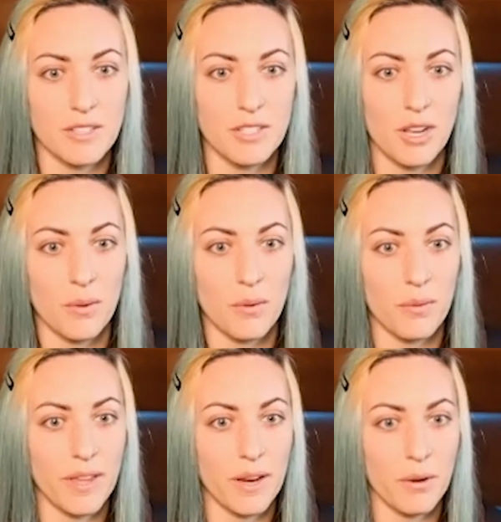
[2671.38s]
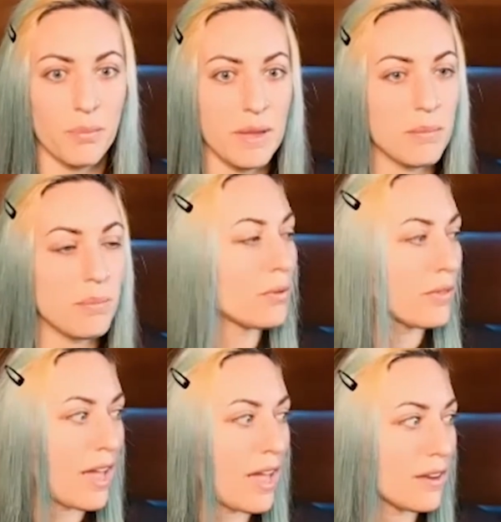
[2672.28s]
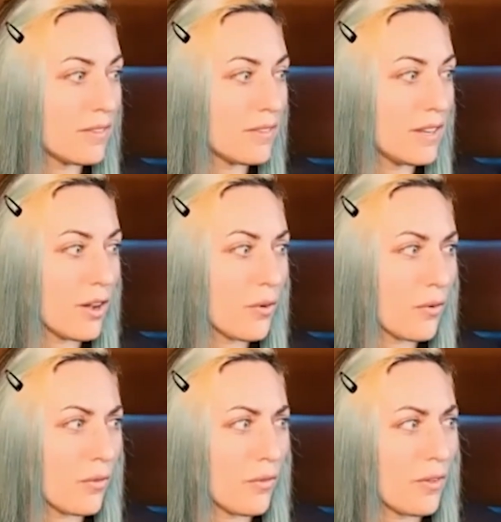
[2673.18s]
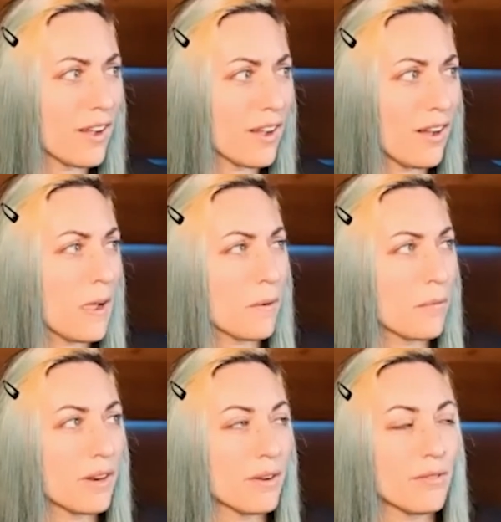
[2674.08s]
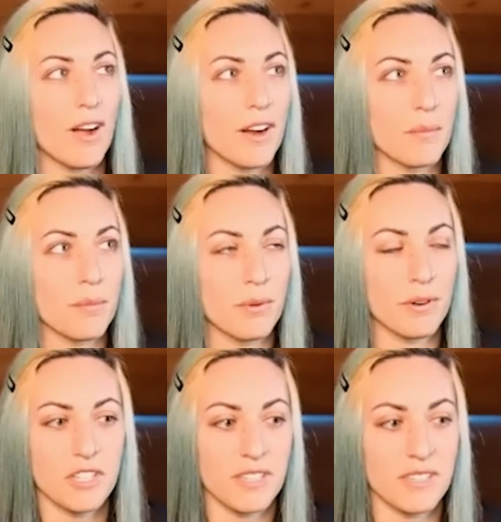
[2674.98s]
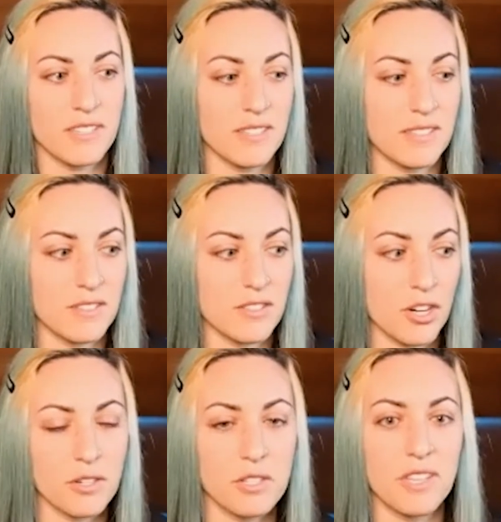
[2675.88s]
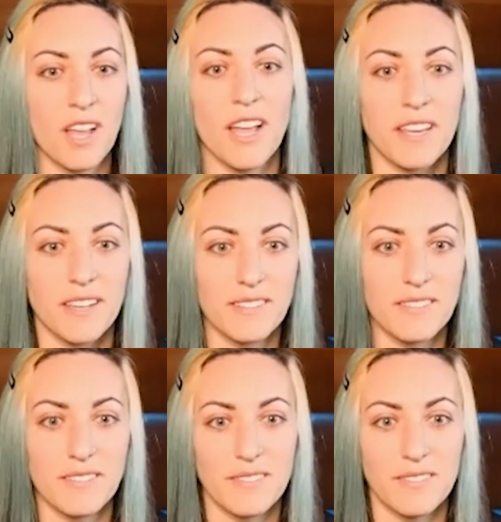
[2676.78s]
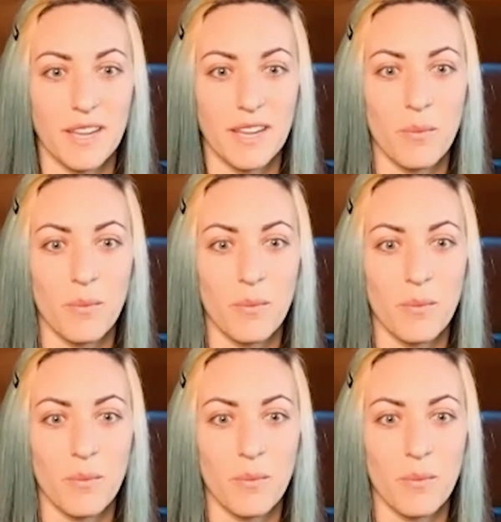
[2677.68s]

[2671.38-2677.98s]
So there were people that, you know, like one of our production assistants, her son, like